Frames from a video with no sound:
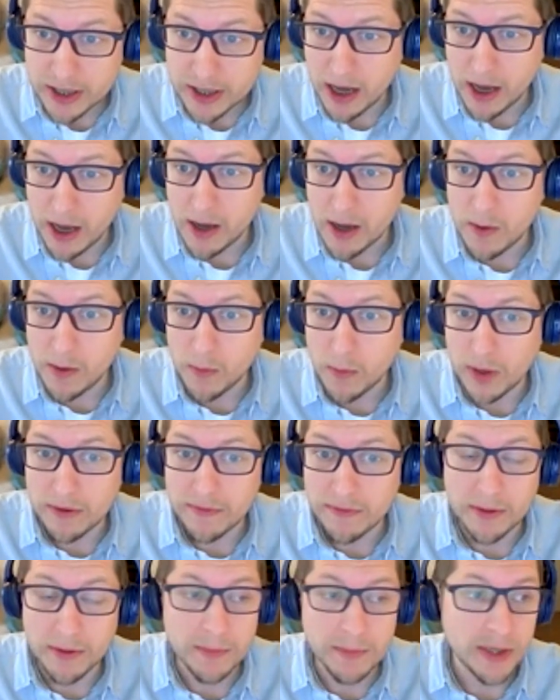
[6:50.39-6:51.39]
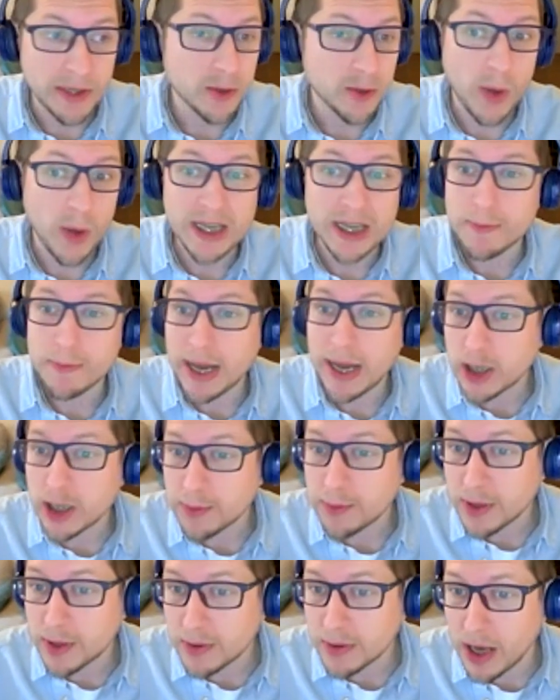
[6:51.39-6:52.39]
One of them is waste
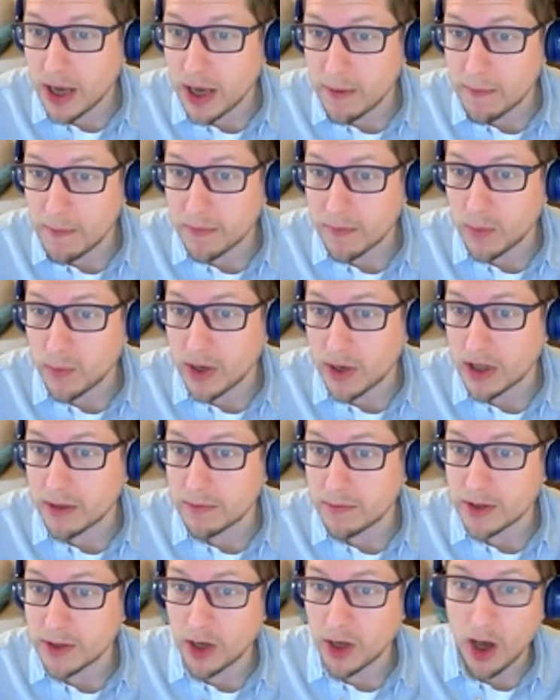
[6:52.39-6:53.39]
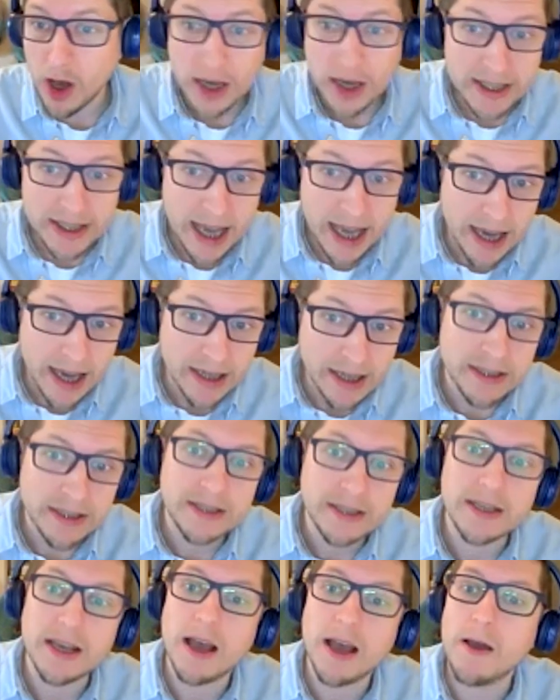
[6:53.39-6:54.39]
management. One of them is an
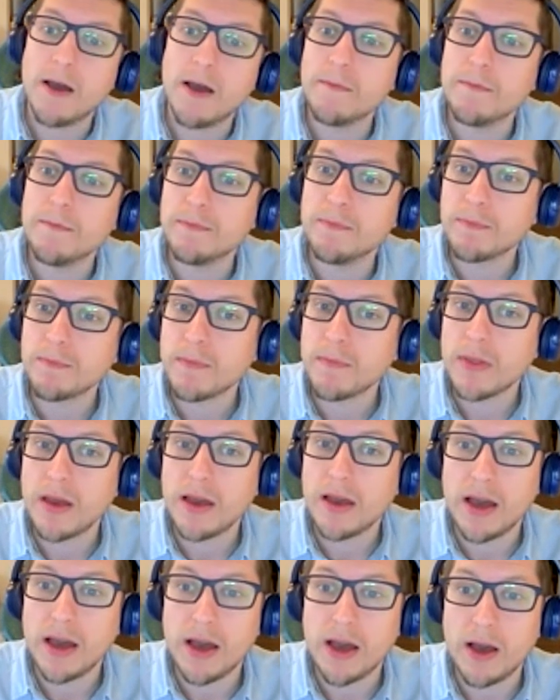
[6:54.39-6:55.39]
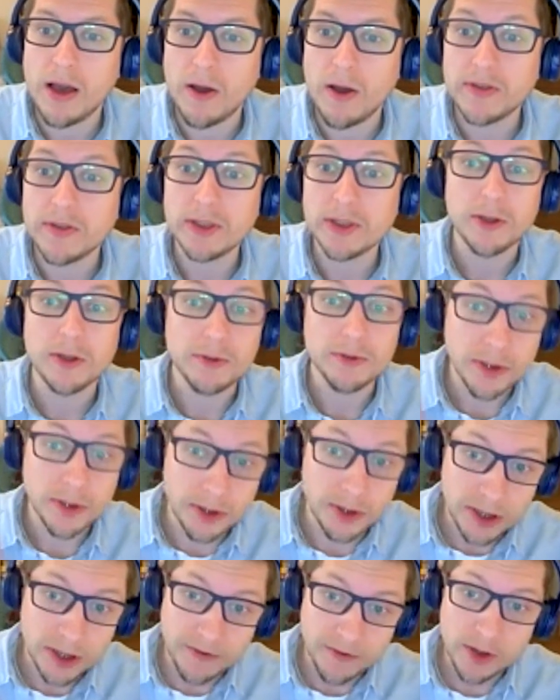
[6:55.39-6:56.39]
architect. Obviously, do
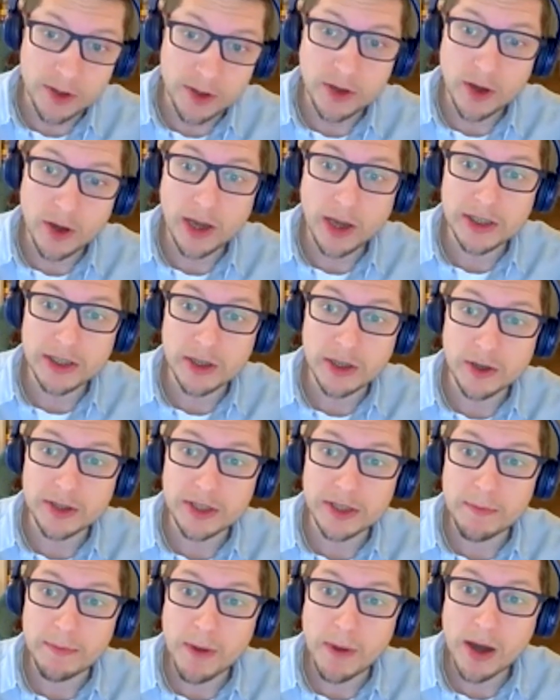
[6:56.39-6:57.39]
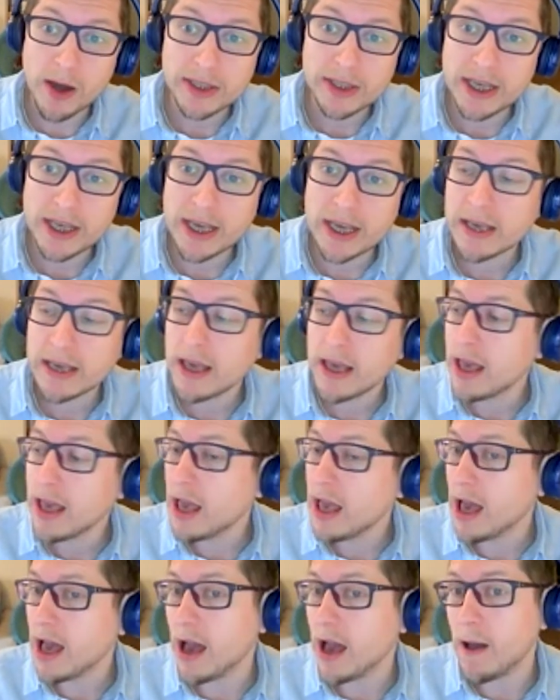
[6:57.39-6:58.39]
stuff for you guys in content marketing.
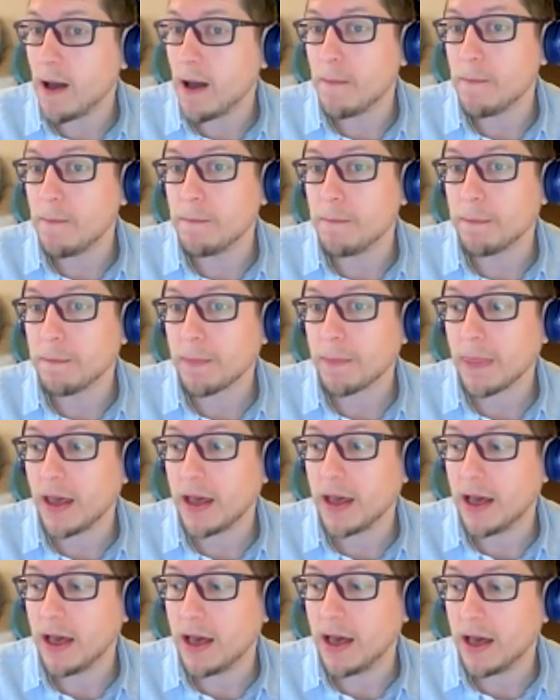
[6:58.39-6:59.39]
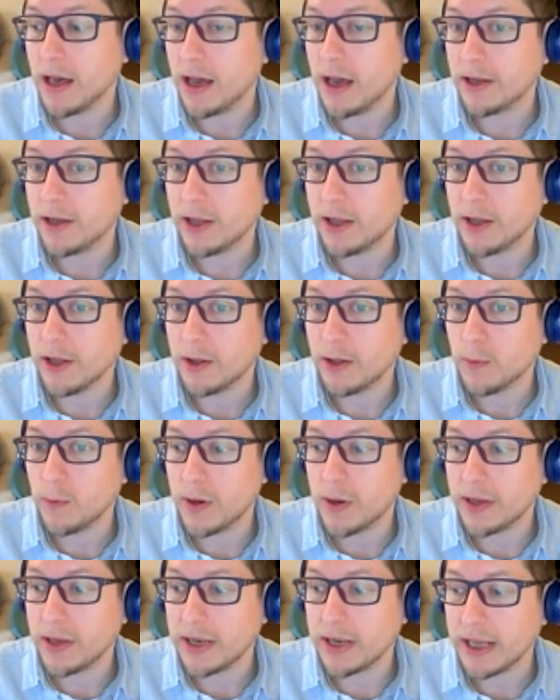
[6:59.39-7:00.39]
Another
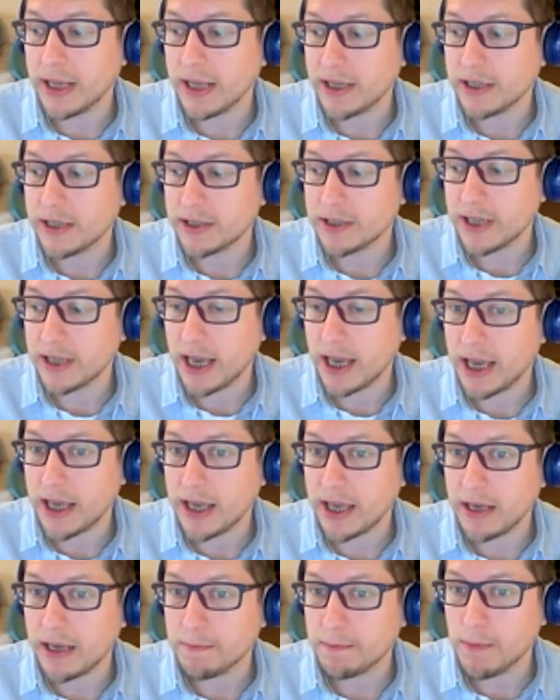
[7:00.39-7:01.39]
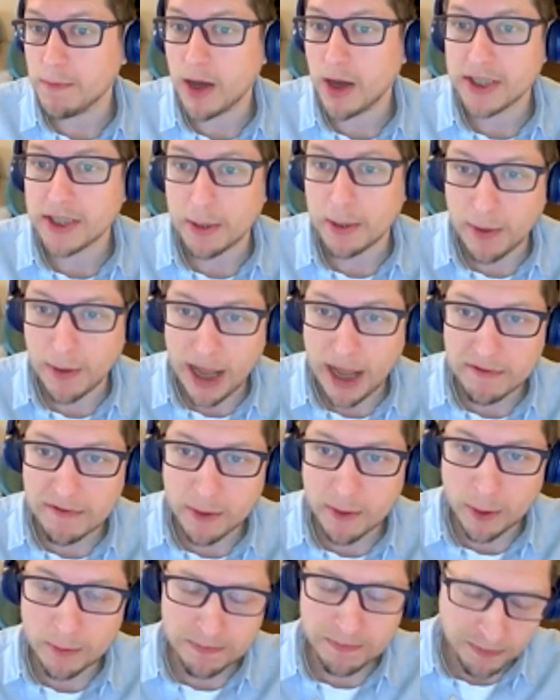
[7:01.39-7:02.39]
one is a marketing
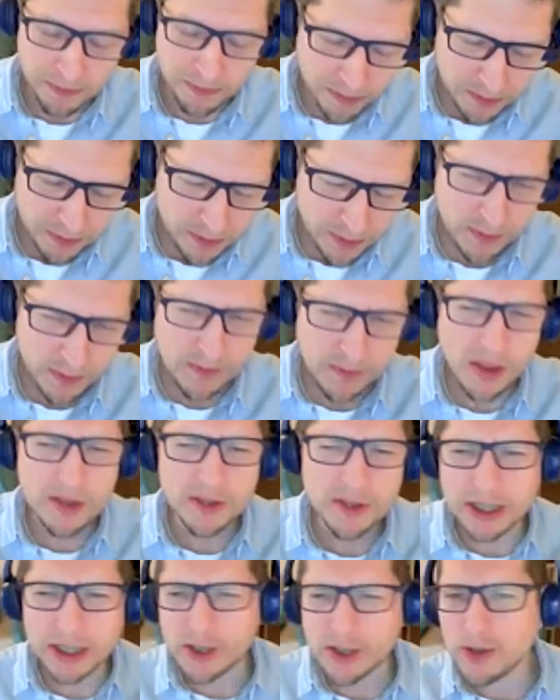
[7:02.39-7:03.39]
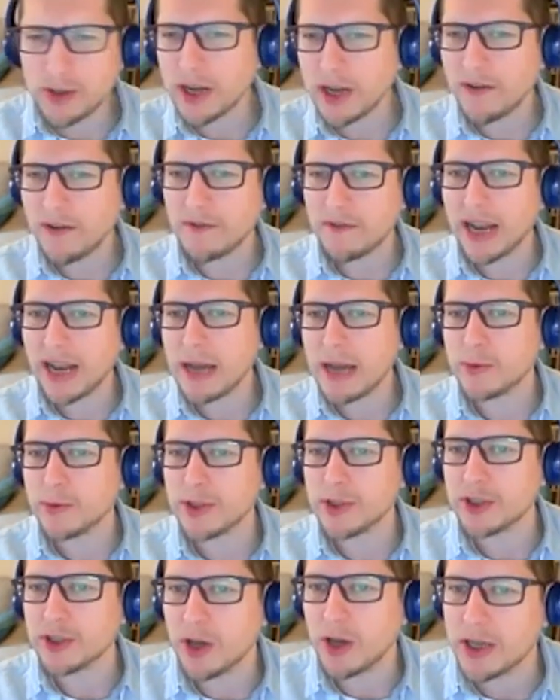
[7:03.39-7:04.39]
platform. So they do kind of overlap,
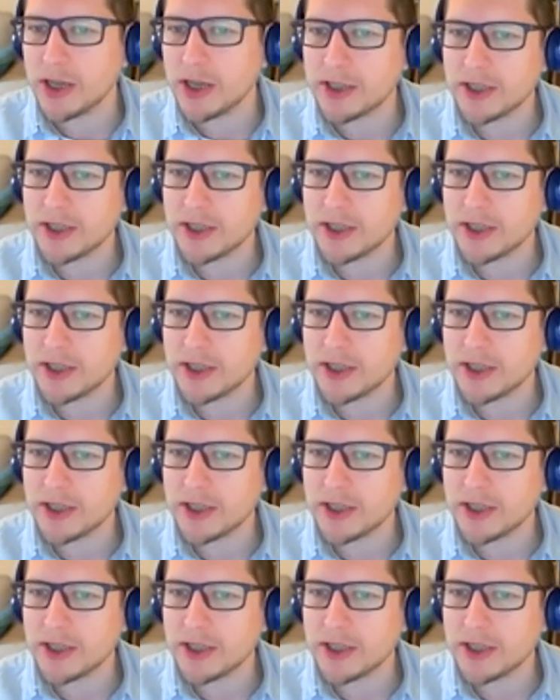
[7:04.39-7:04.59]
which is nice.